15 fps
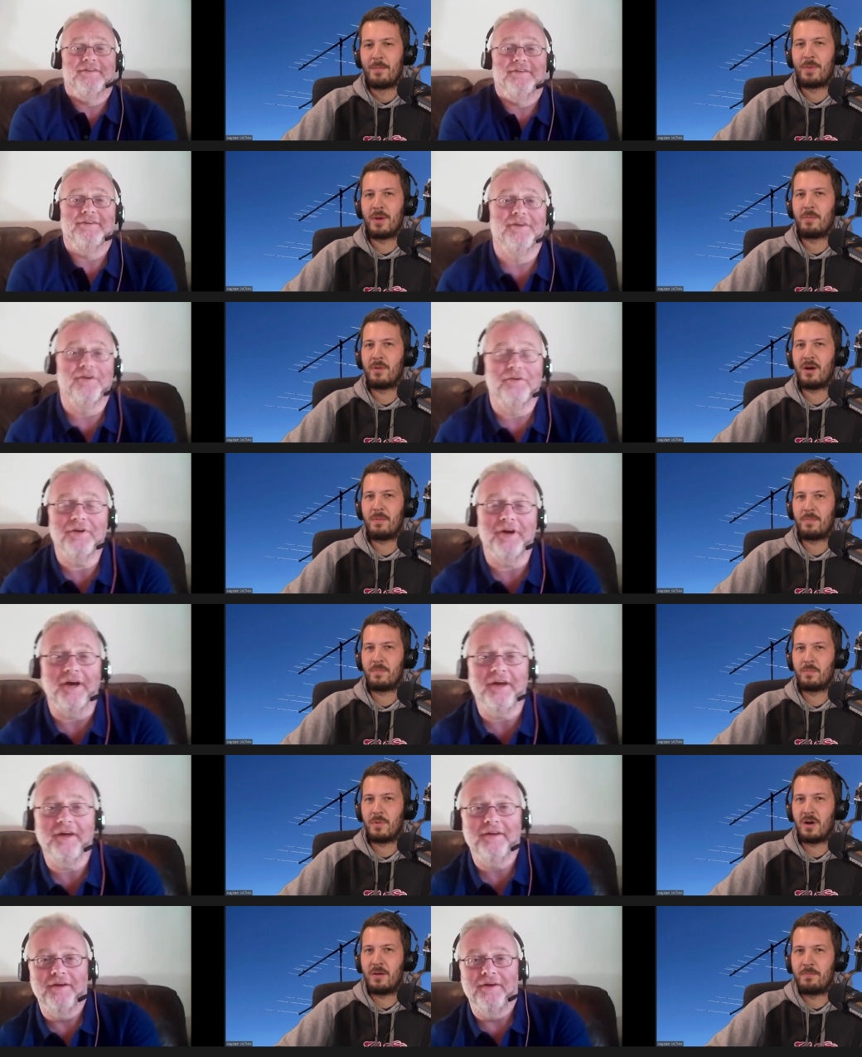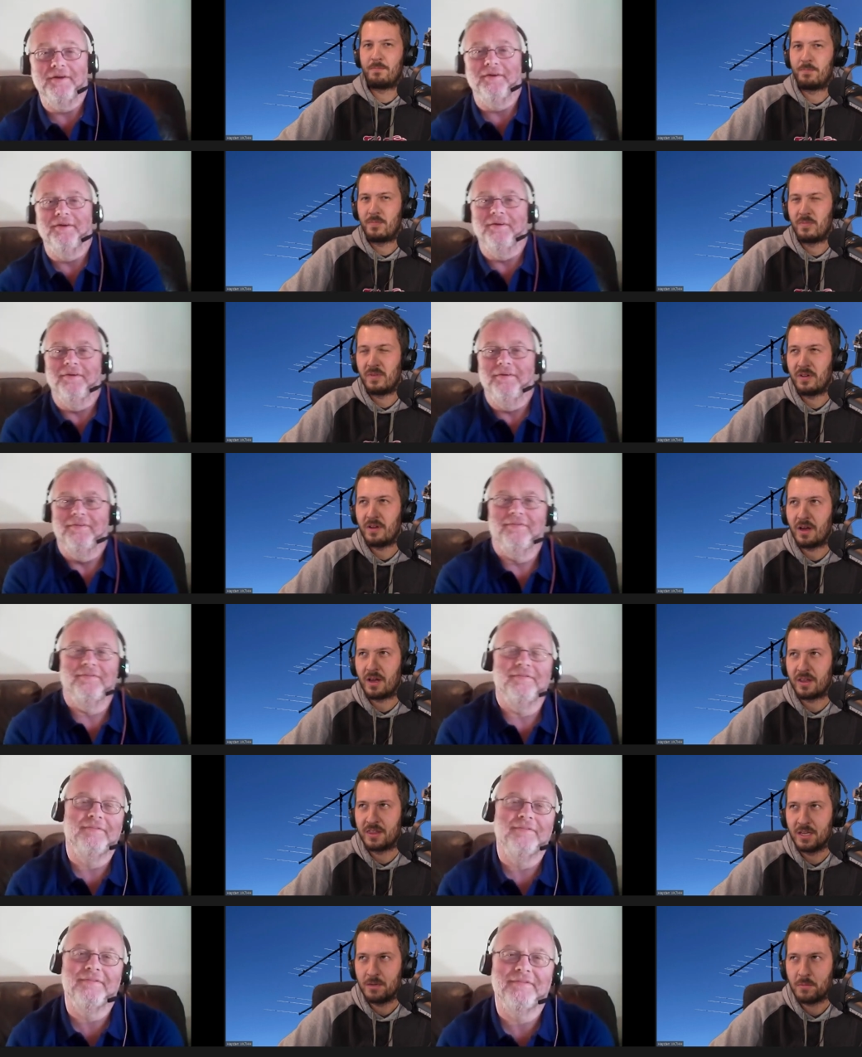Speaker 1: But my okay. my
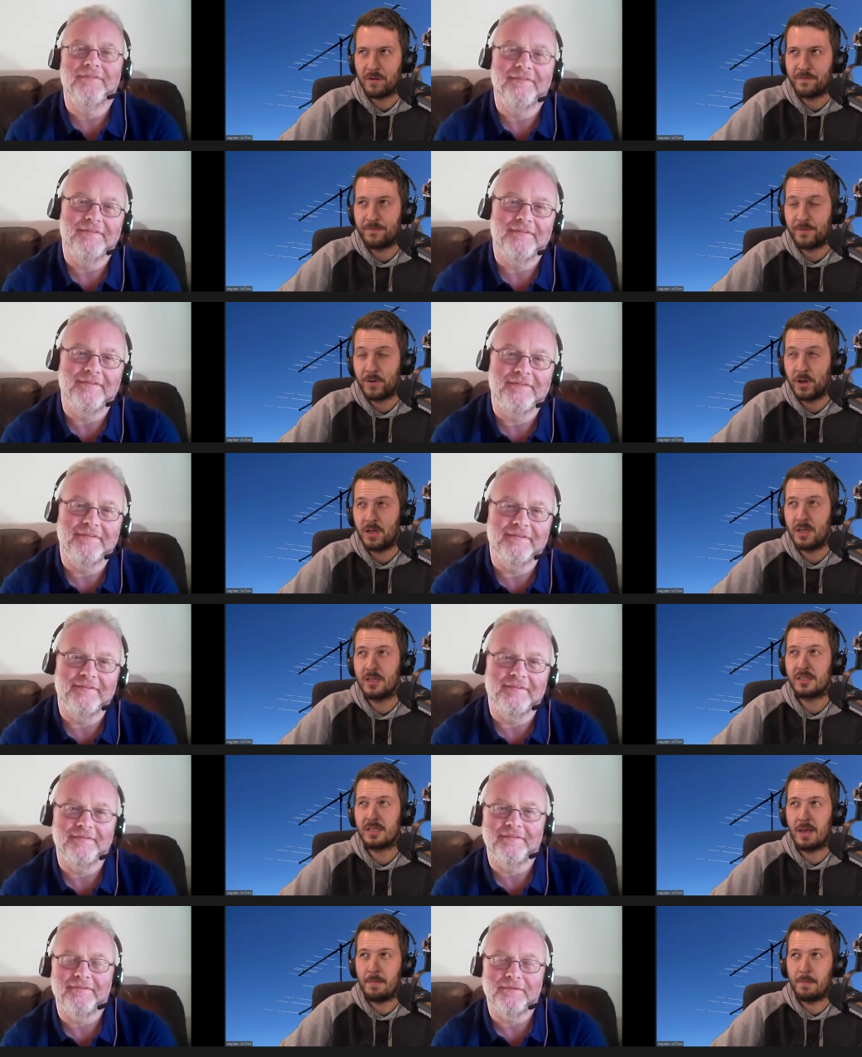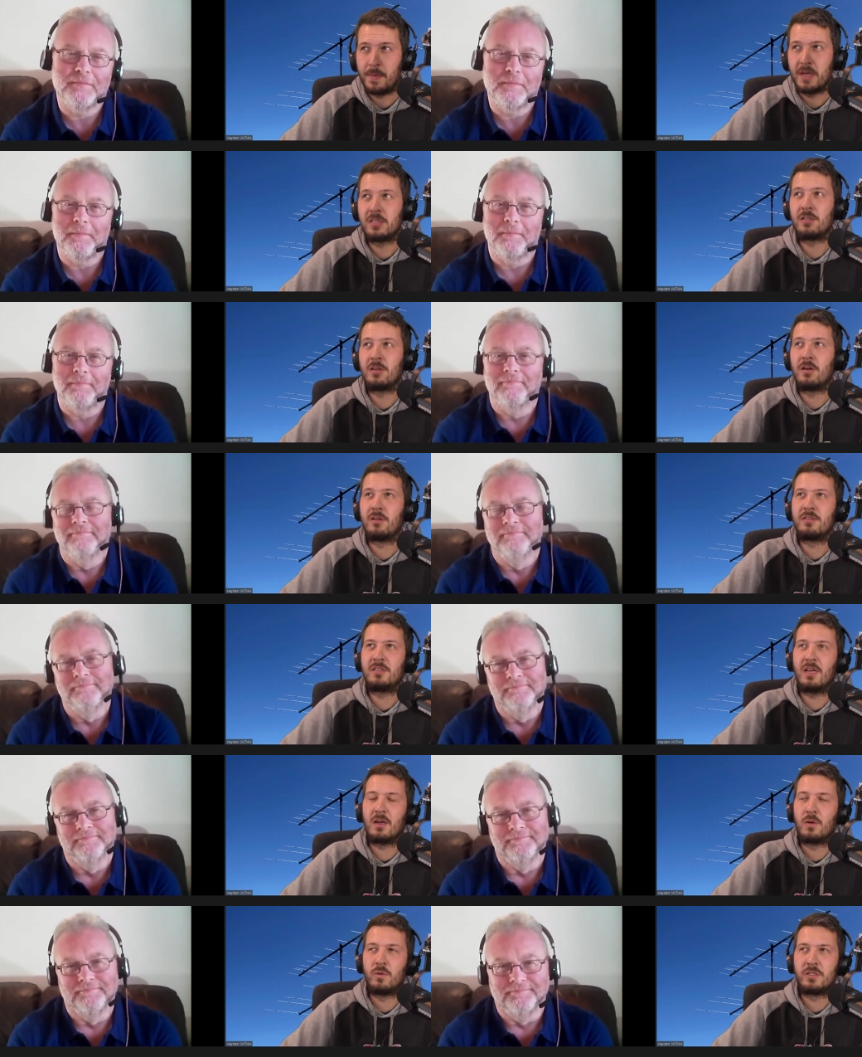I think my furthest and best
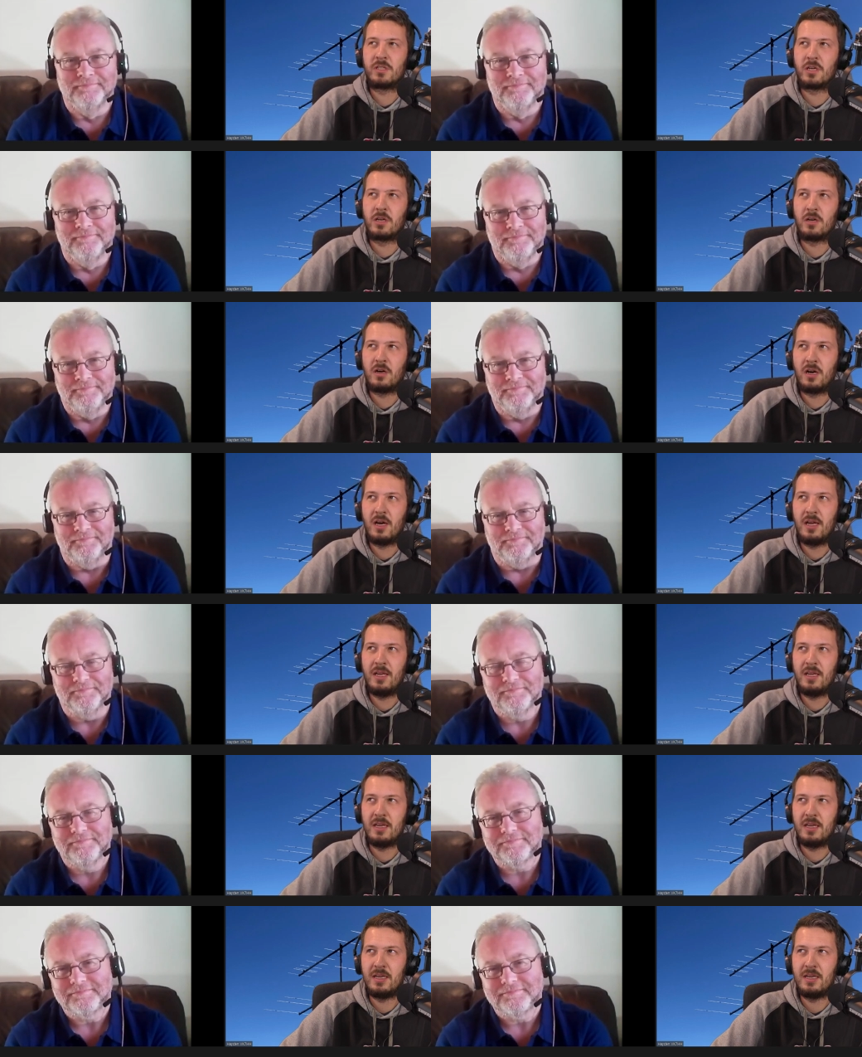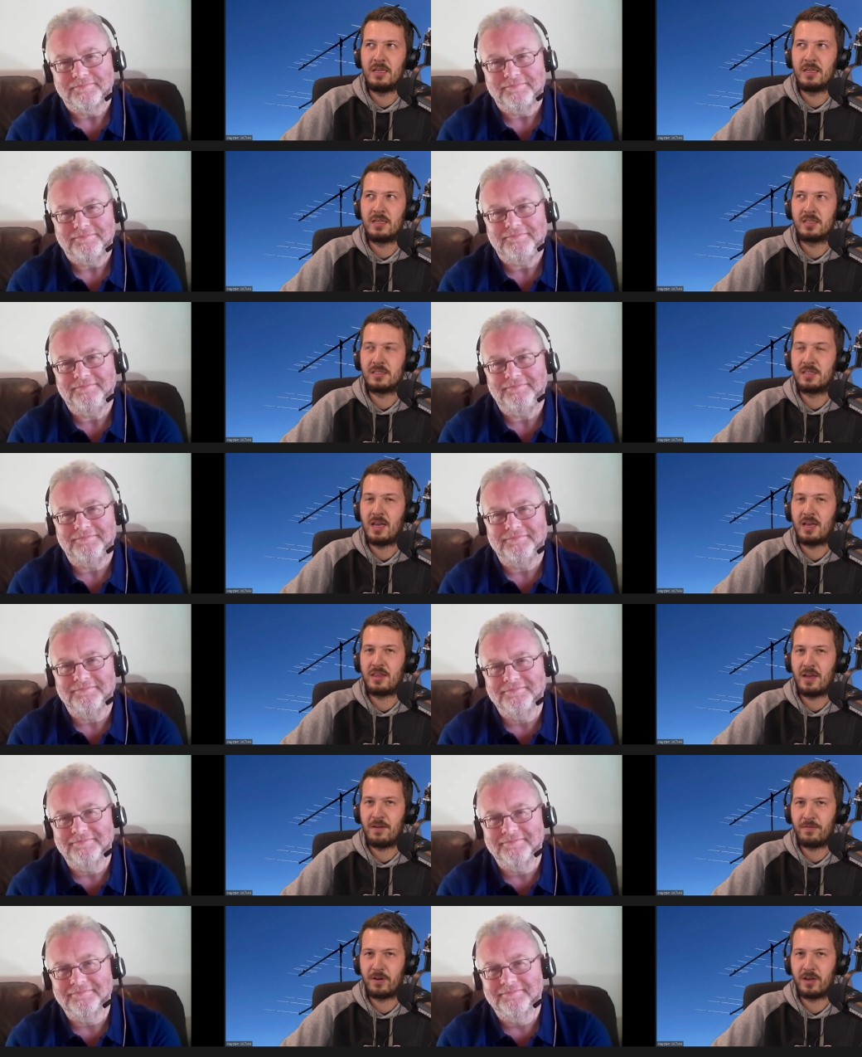contact was a guy in
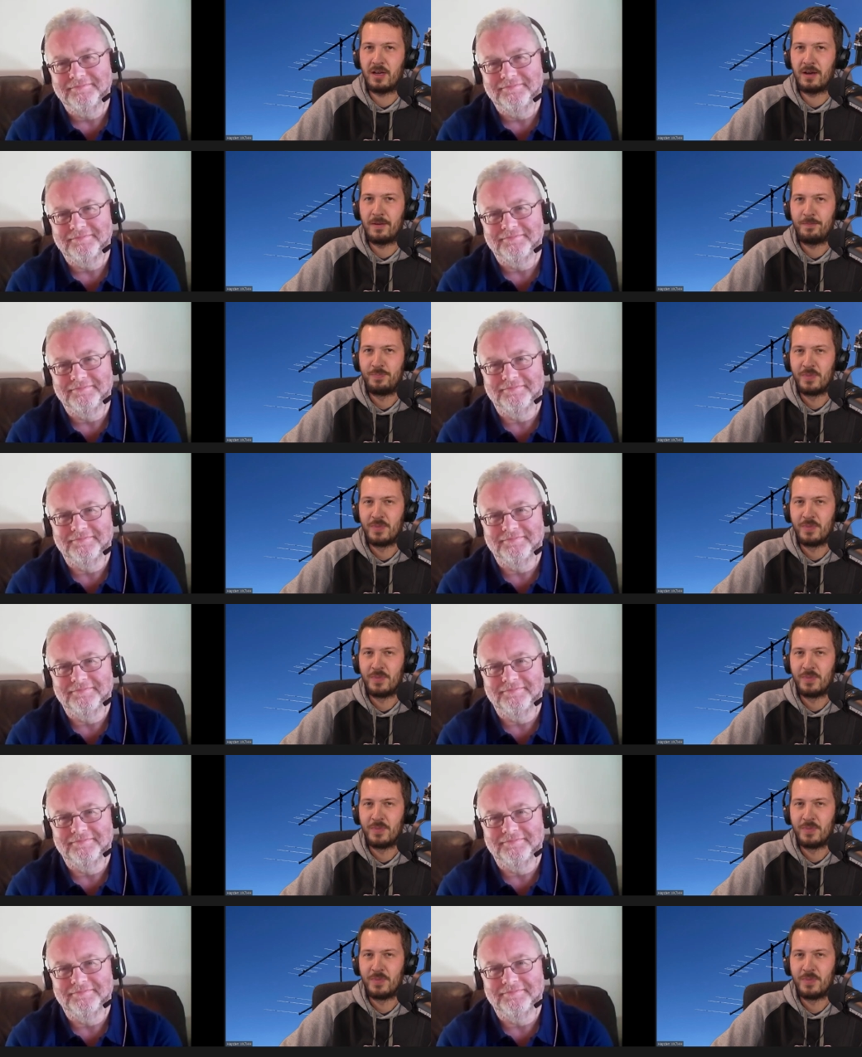South Africa.